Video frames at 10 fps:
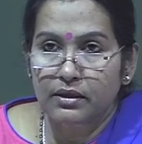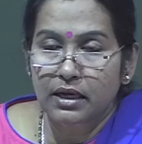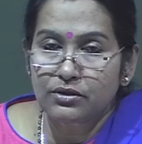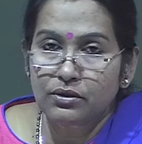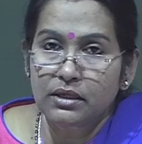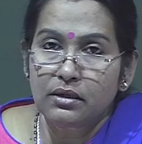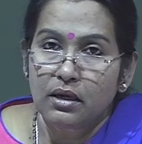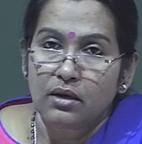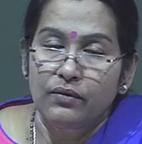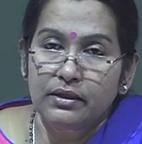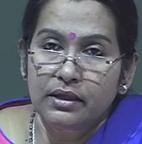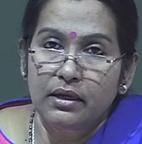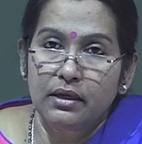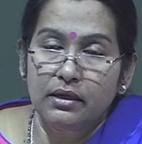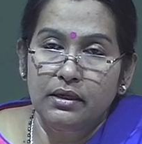Gradually, when they are
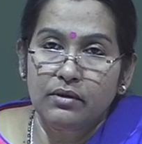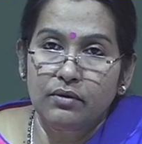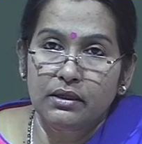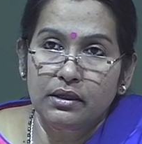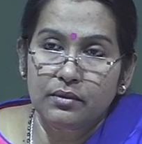learning, when they are